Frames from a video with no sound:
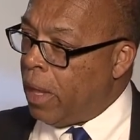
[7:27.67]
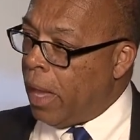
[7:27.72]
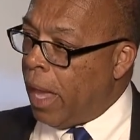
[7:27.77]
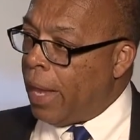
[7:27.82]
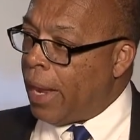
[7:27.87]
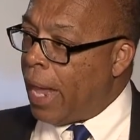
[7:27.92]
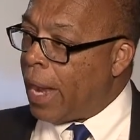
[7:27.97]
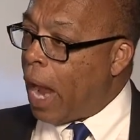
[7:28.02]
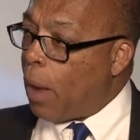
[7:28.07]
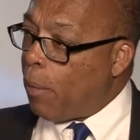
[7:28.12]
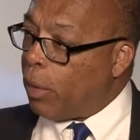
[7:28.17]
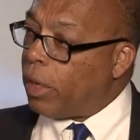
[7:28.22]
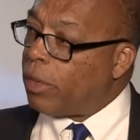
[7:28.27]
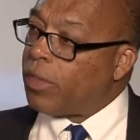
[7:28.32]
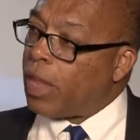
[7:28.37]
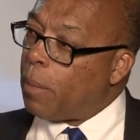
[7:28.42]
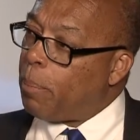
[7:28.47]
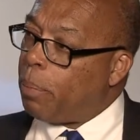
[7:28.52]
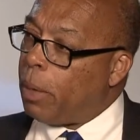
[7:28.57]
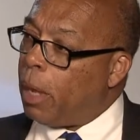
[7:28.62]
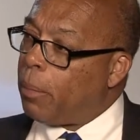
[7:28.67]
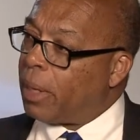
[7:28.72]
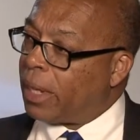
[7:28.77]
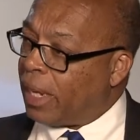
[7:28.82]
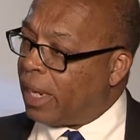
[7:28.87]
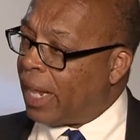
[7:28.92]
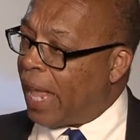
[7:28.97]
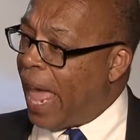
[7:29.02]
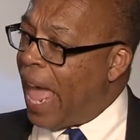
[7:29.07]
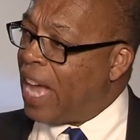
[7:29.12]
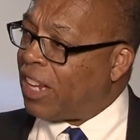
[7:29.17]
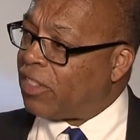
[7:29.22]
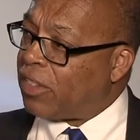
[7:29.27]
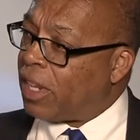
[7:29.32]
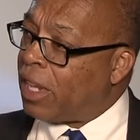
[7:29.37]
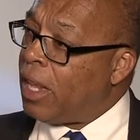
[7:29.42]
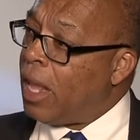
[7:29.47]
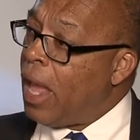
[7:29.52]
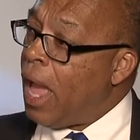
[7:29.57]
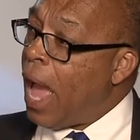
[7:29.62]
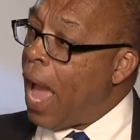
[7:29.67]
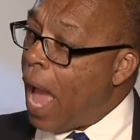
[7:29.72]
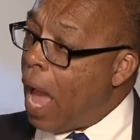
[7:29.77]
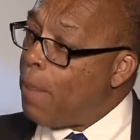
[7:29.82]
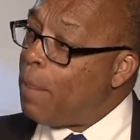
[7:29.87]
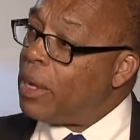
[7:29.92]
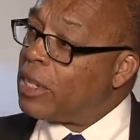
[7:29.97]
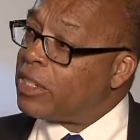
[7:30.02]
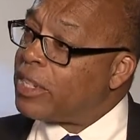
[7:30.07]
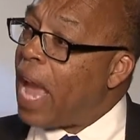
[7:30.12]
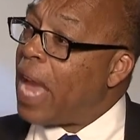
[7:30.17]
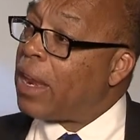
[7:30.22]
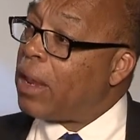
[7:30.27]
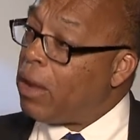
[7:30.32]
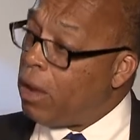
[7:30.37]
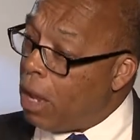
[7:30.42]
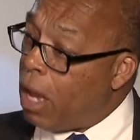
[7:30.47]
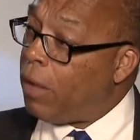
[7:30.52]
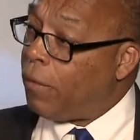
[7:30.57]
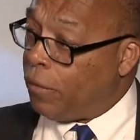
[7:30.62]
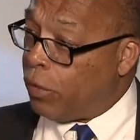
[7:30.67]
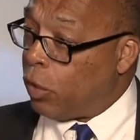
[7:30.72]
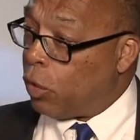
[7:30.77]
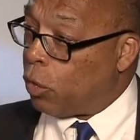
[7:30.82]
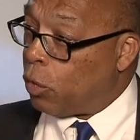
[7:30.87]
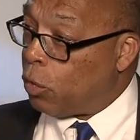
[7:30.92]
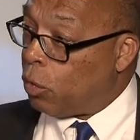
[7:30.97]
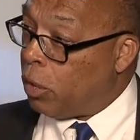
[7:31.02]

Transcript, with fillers: And, and I want to say publicly, Ashley, how much I love you